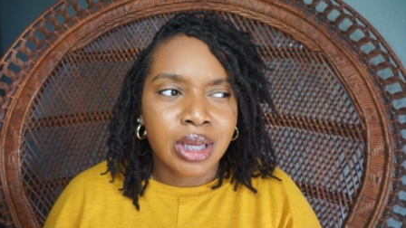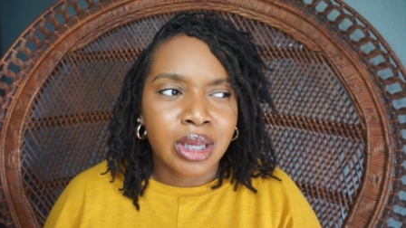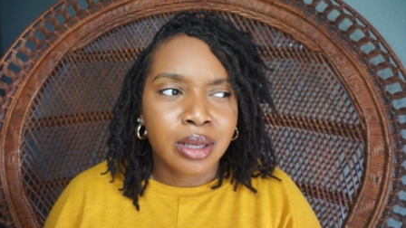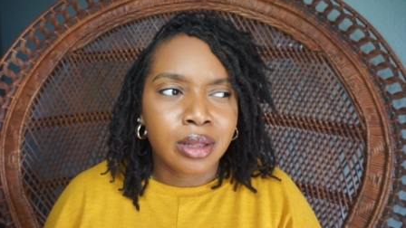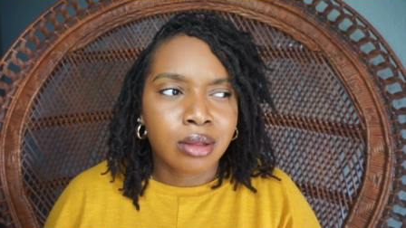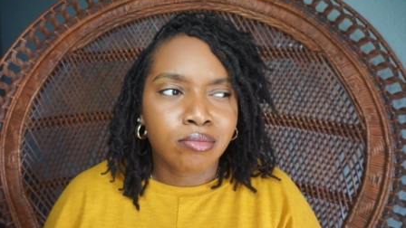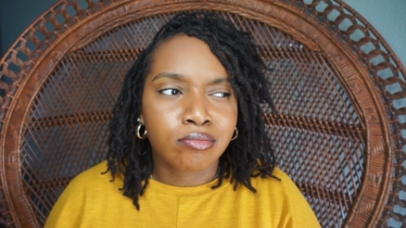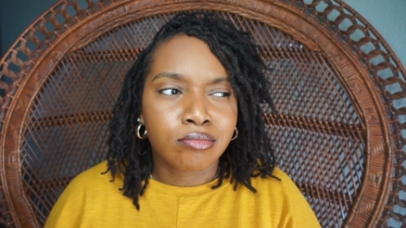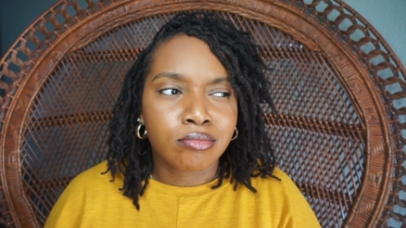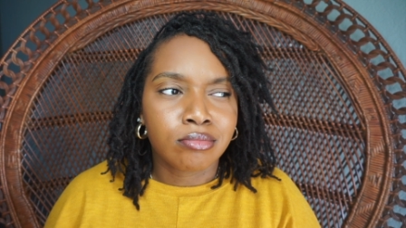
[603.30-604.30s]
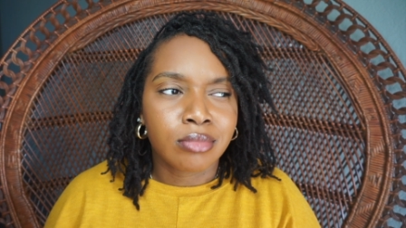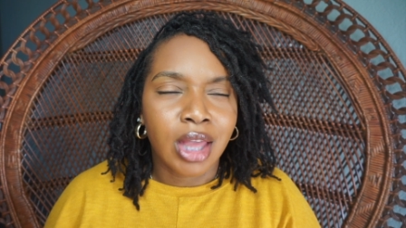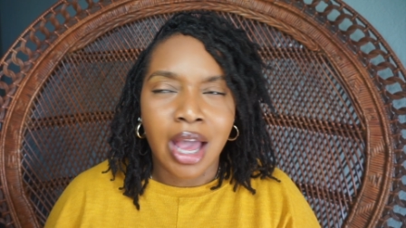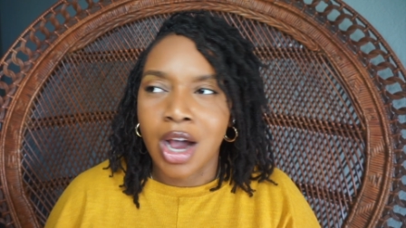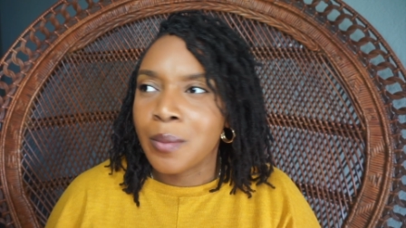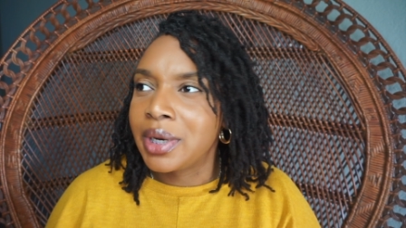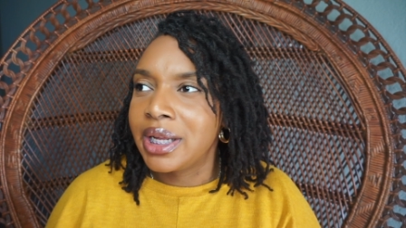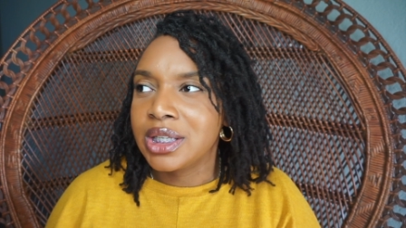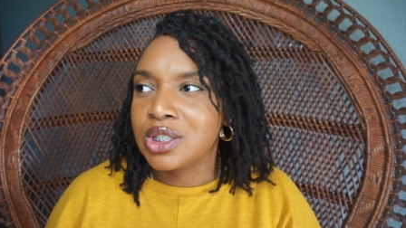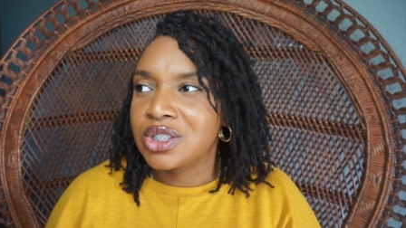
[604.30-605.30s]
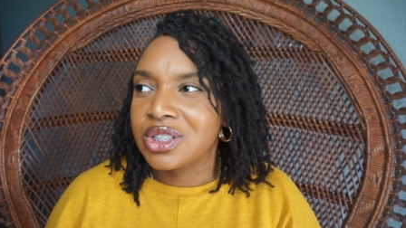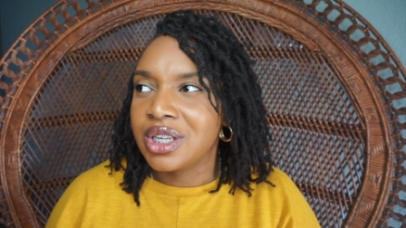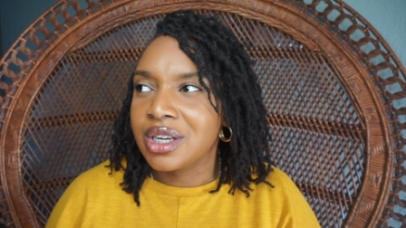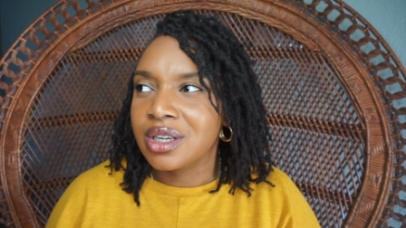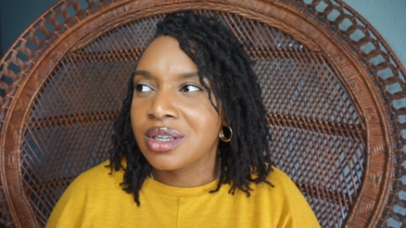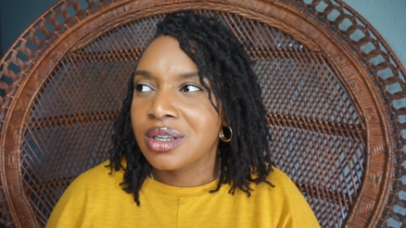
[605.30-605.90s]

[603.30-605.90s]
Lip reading: gets how many inches a year?